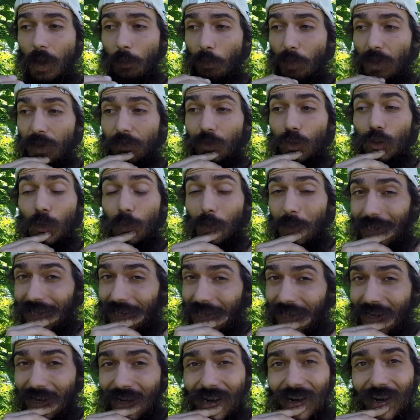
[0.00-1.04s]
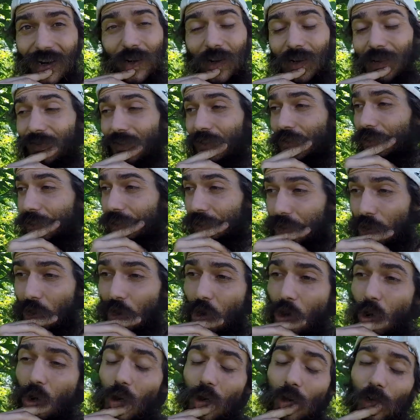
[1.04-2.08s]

But if you're a beginner, or if you're slow,